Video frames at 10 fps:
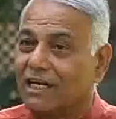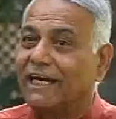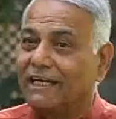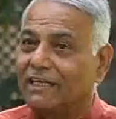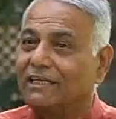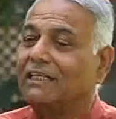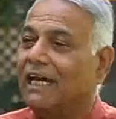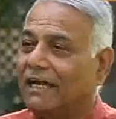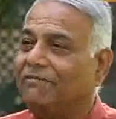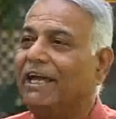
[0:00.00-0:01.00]
kind
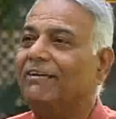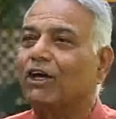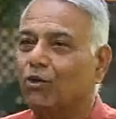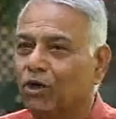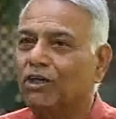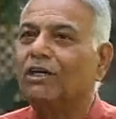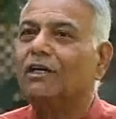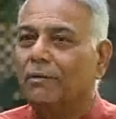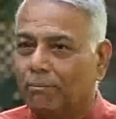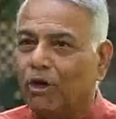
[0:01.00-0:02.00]
and we have a good
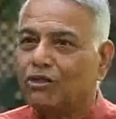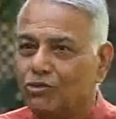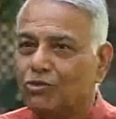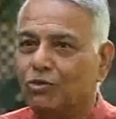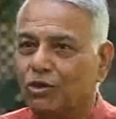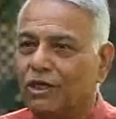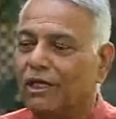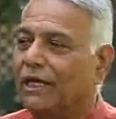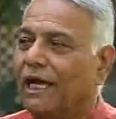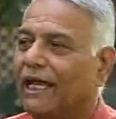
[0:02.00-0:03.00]
monsoon
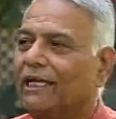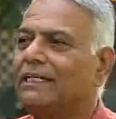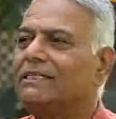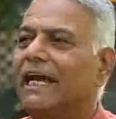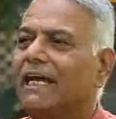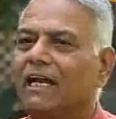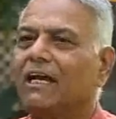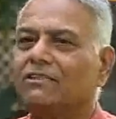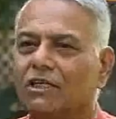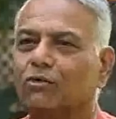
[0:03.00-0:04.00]
and let's say
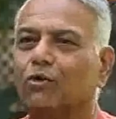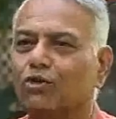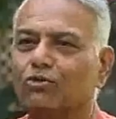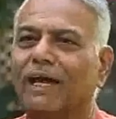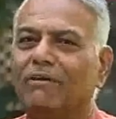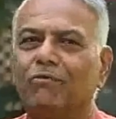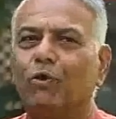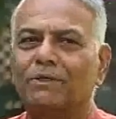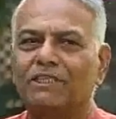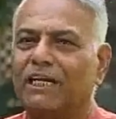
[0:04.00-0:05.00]
agriculture grows by
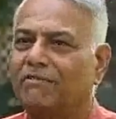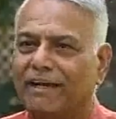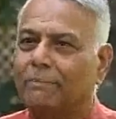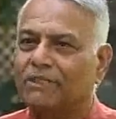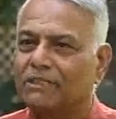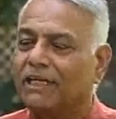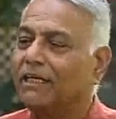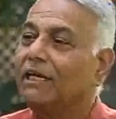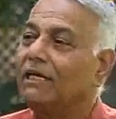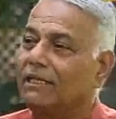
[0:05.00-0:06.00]
4%, 5%,
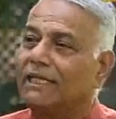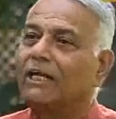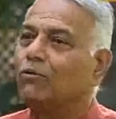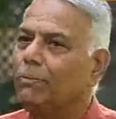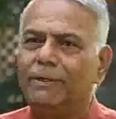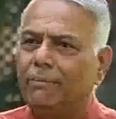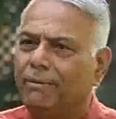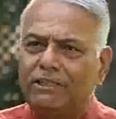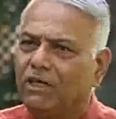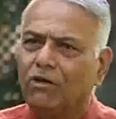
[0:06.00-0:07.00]
that will be a
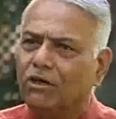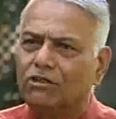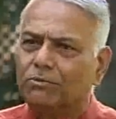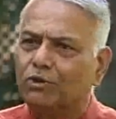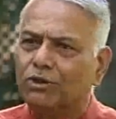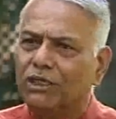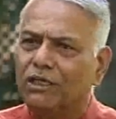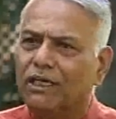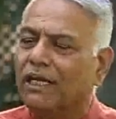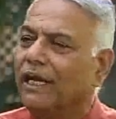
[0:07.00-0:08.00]
major contribution.
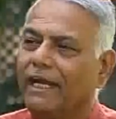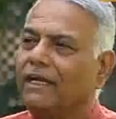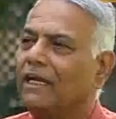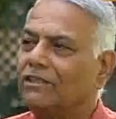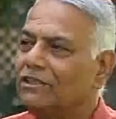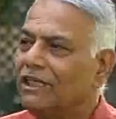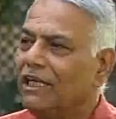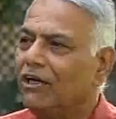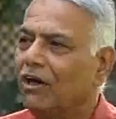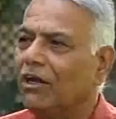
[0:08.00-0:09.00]

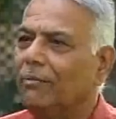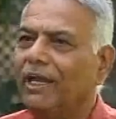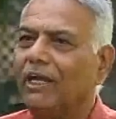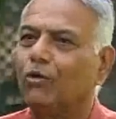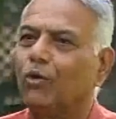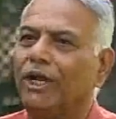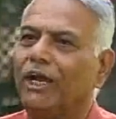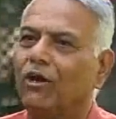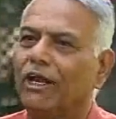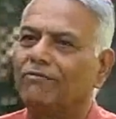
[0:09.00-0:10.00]
Industrial economy
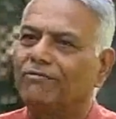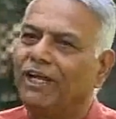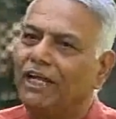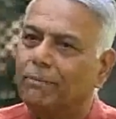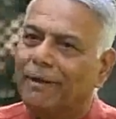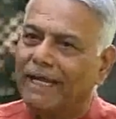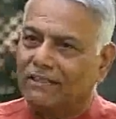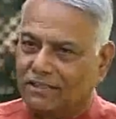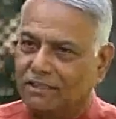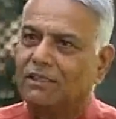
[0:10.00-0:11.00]
growing on a weak
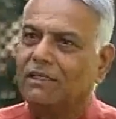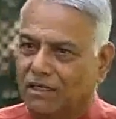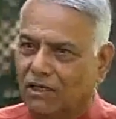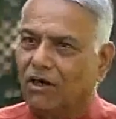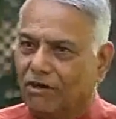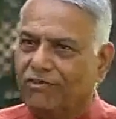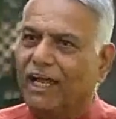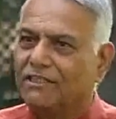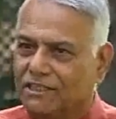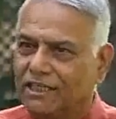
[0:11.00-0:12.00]
base of
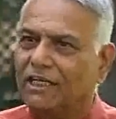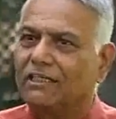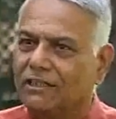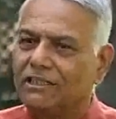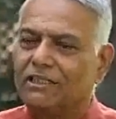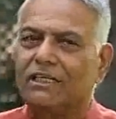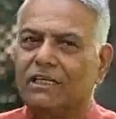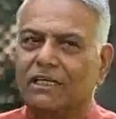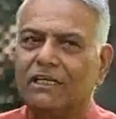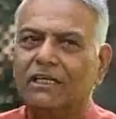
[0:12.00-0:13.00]
last year and this
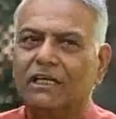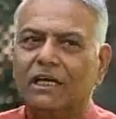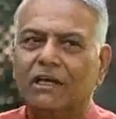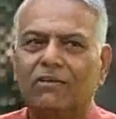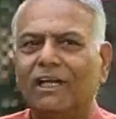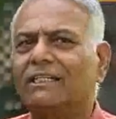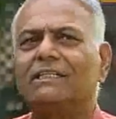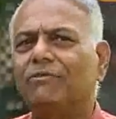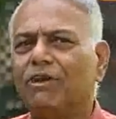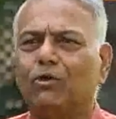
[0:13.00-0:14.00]
year, let's
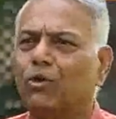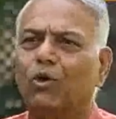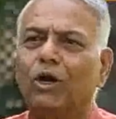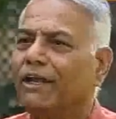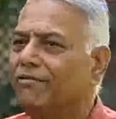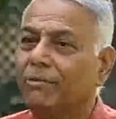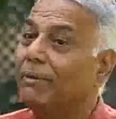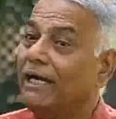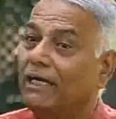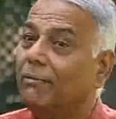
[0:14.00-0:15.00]
say will grow even
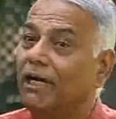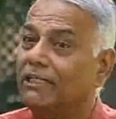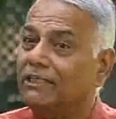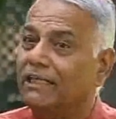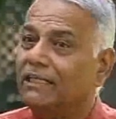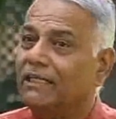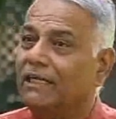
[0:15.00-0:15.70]
by double digit.